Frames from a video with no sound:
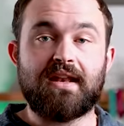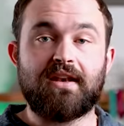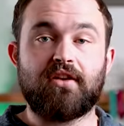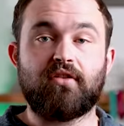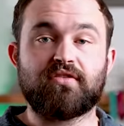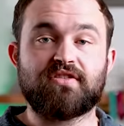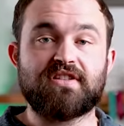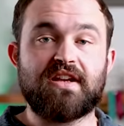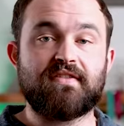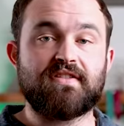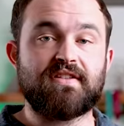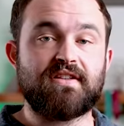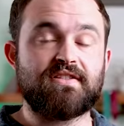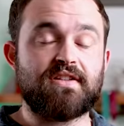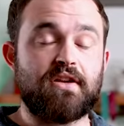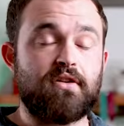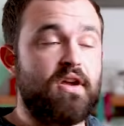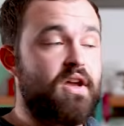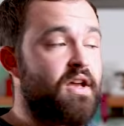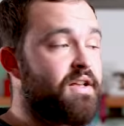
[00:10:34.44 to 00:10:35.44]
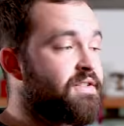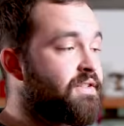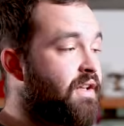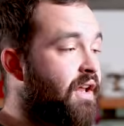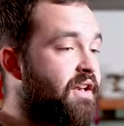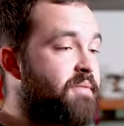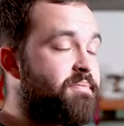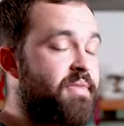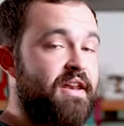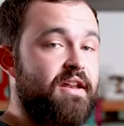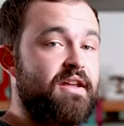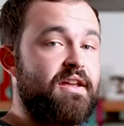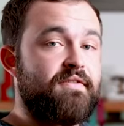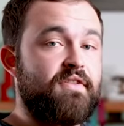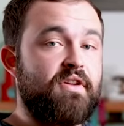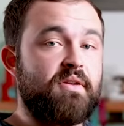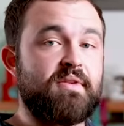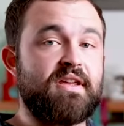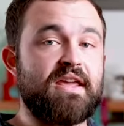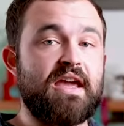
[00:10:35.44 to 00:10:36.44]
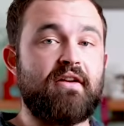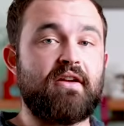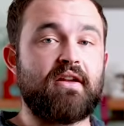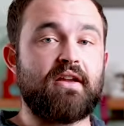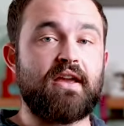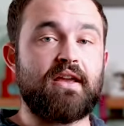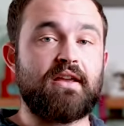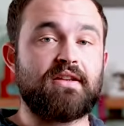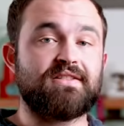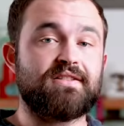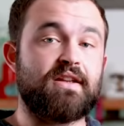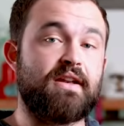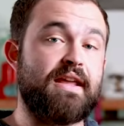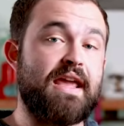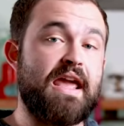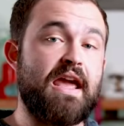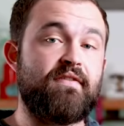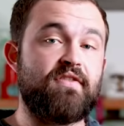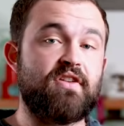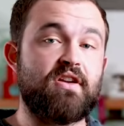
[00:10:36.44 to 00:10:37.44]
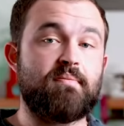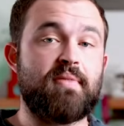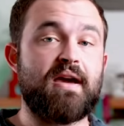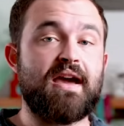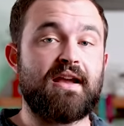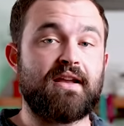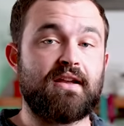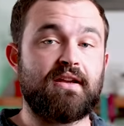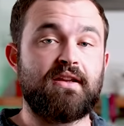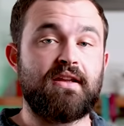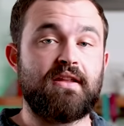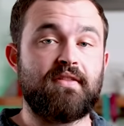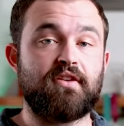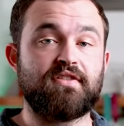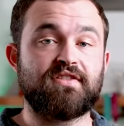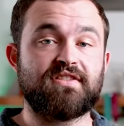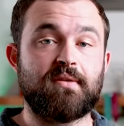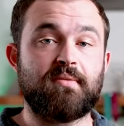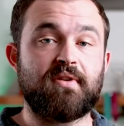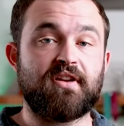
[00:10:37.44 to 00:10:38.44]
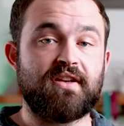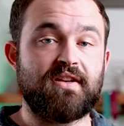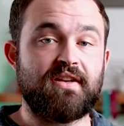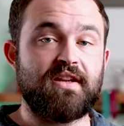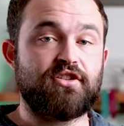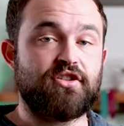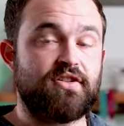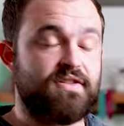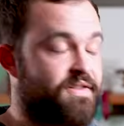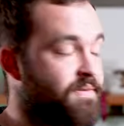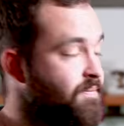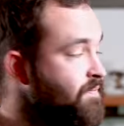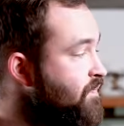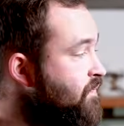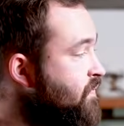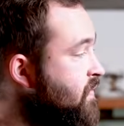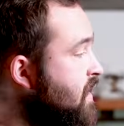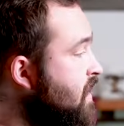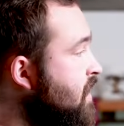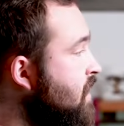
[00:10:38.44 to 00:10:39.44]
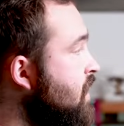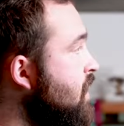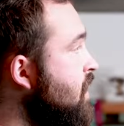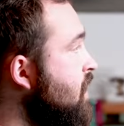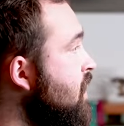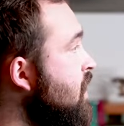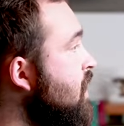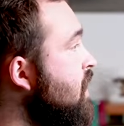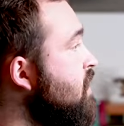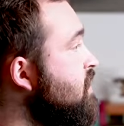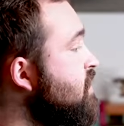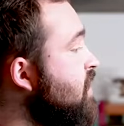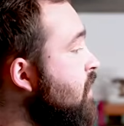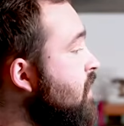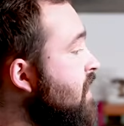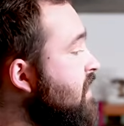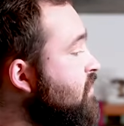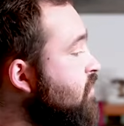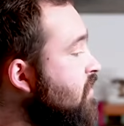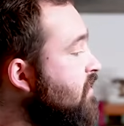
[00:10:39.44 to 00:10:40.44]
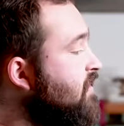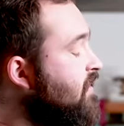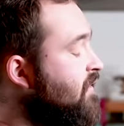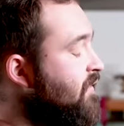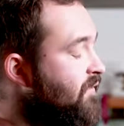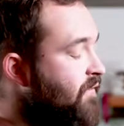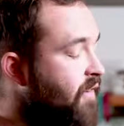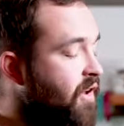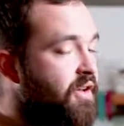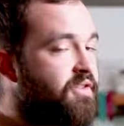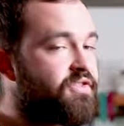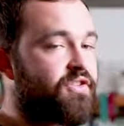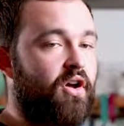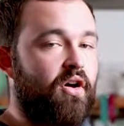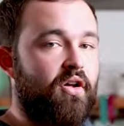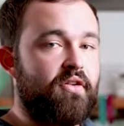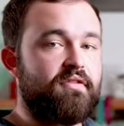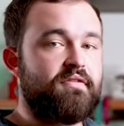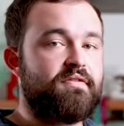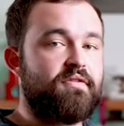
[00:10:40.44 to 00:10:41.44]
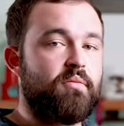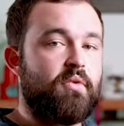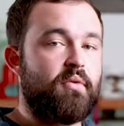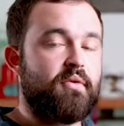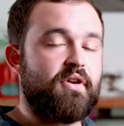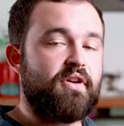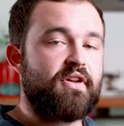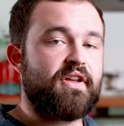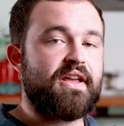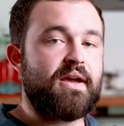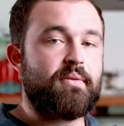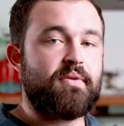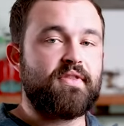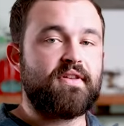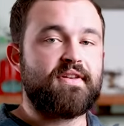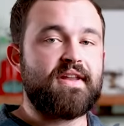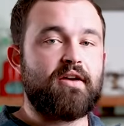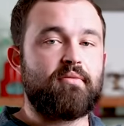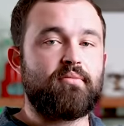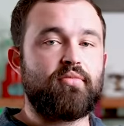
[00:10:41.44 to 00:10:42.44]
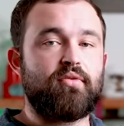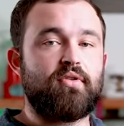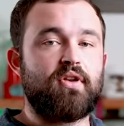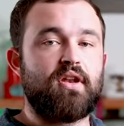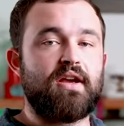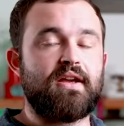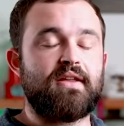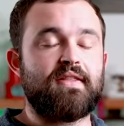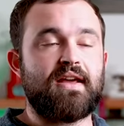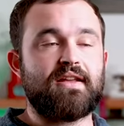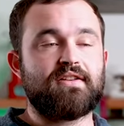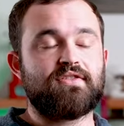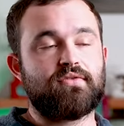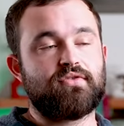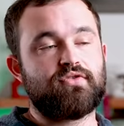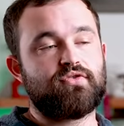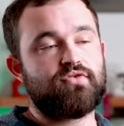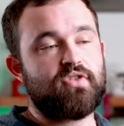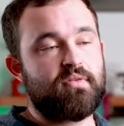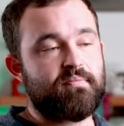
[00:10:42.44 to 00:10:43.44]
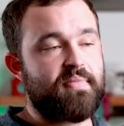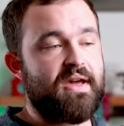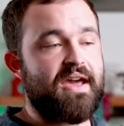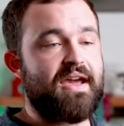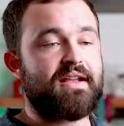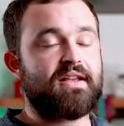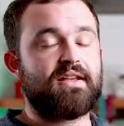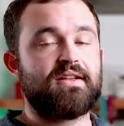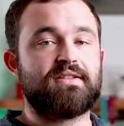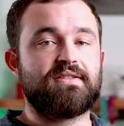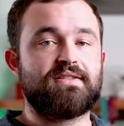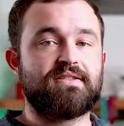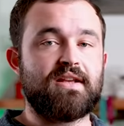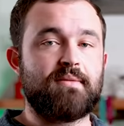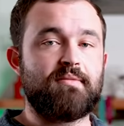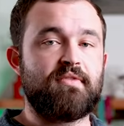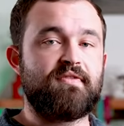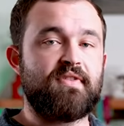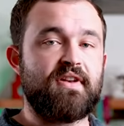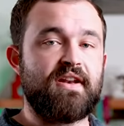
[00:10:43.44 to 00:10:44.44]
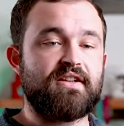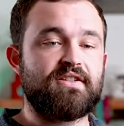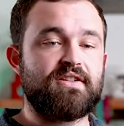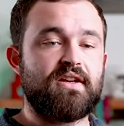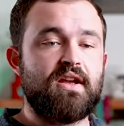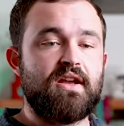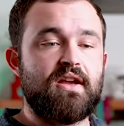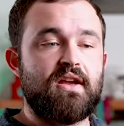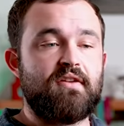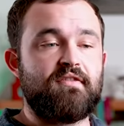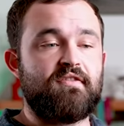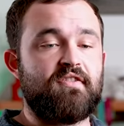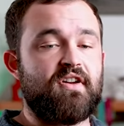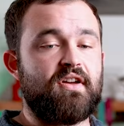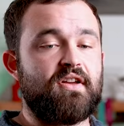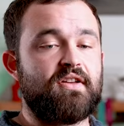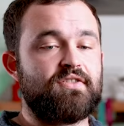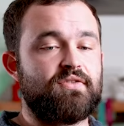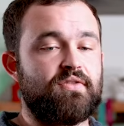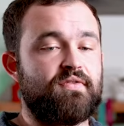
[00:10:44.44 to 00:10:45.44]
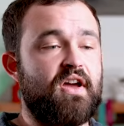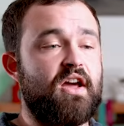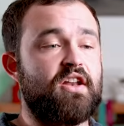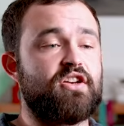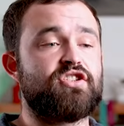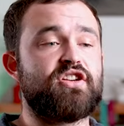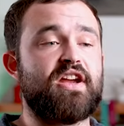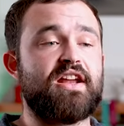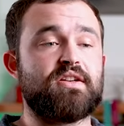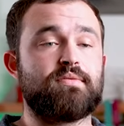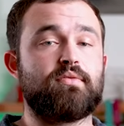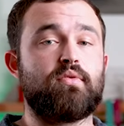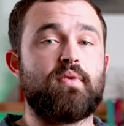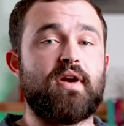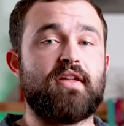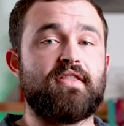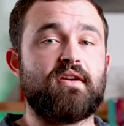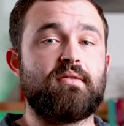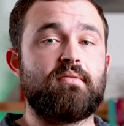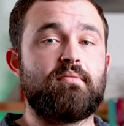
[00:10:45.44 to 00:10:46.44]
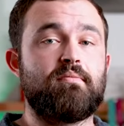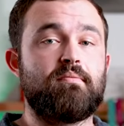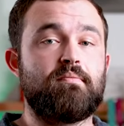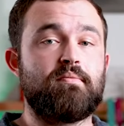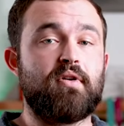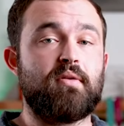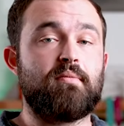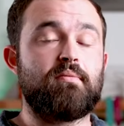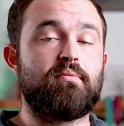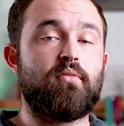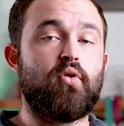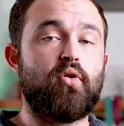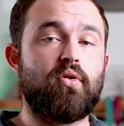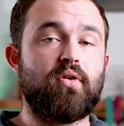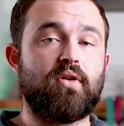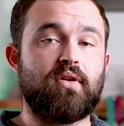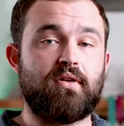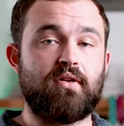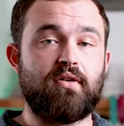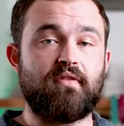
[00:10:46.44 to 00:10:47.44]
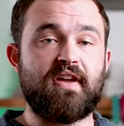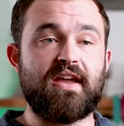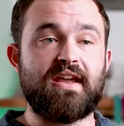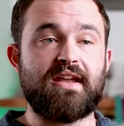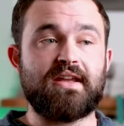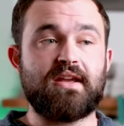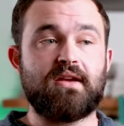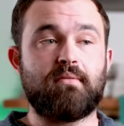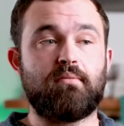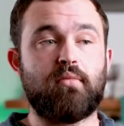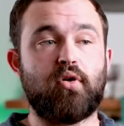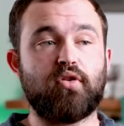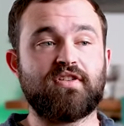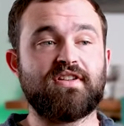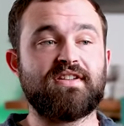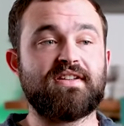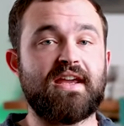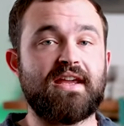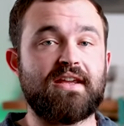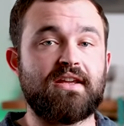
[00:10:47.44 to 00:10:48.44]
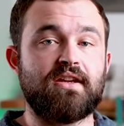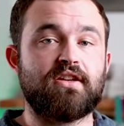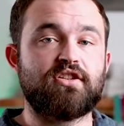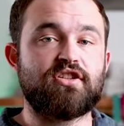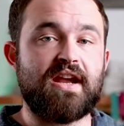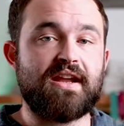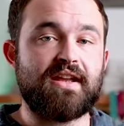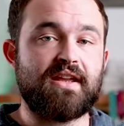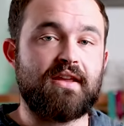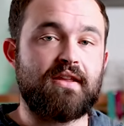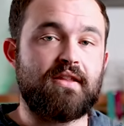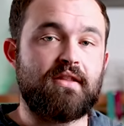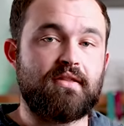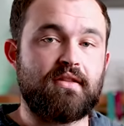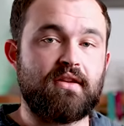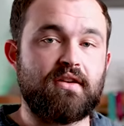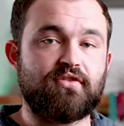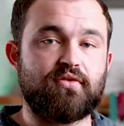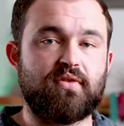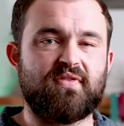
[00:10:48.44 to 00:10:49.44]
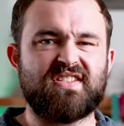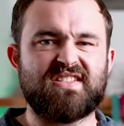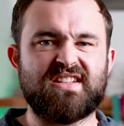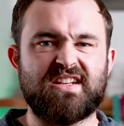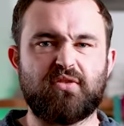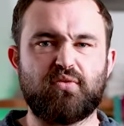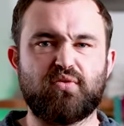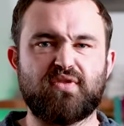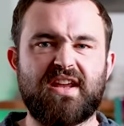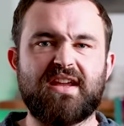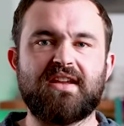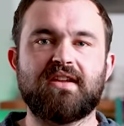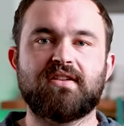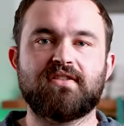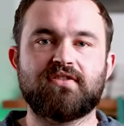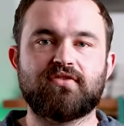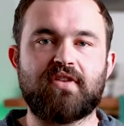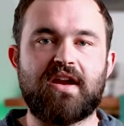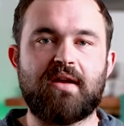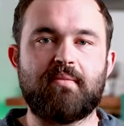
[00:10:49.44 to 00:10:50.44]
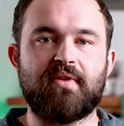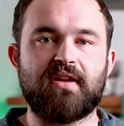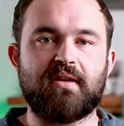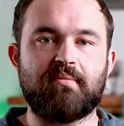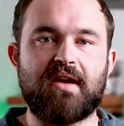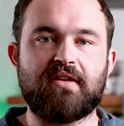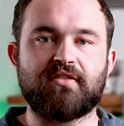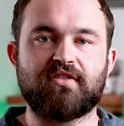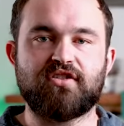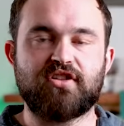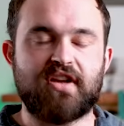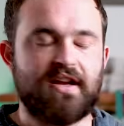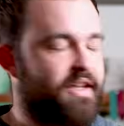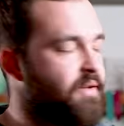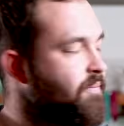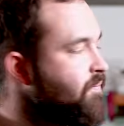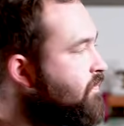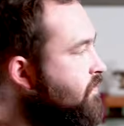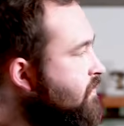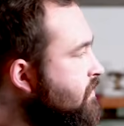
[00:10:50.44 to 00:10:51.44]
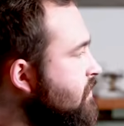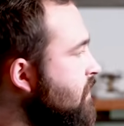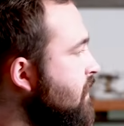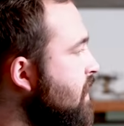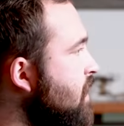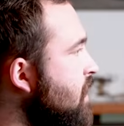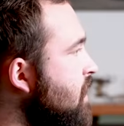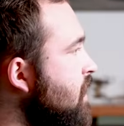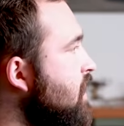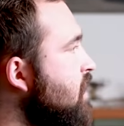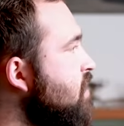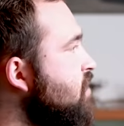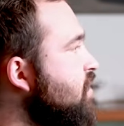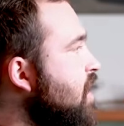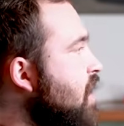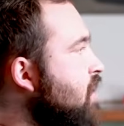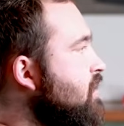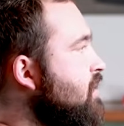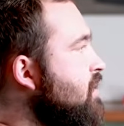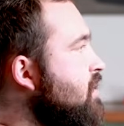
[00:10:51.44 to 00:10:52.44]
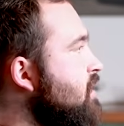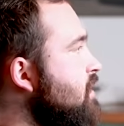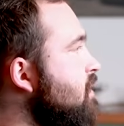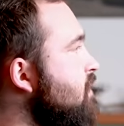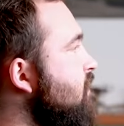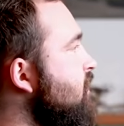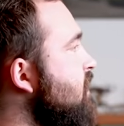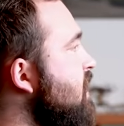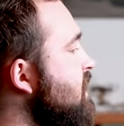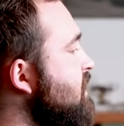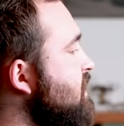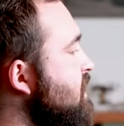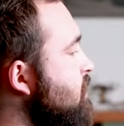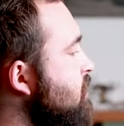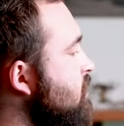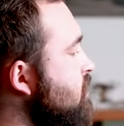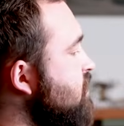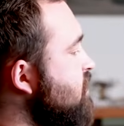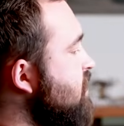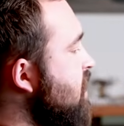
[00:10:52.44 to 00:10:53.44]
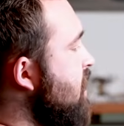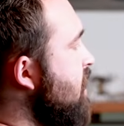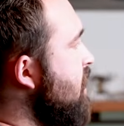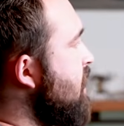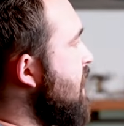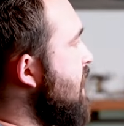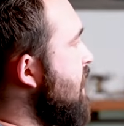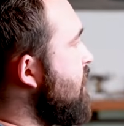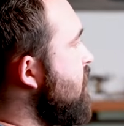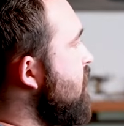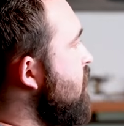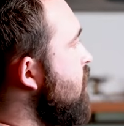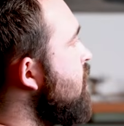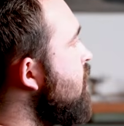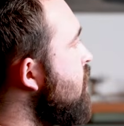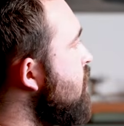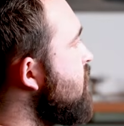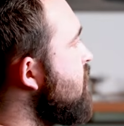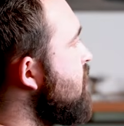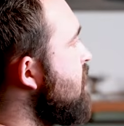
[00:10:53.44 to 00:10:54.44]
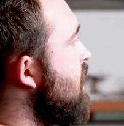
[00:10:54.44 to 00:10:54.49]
and longevity, so slightly better if you're going to be carrying a slightly heavier pack in those summer conditions. So it sort of follows on from what we were looking at with the Downpour Light, that sort of stripped back summer finish for sort of unchangeable weather, but more of a multi-day jacket than sort of a single day scrambling and mountain jacket. So firstly, we'll start at the hood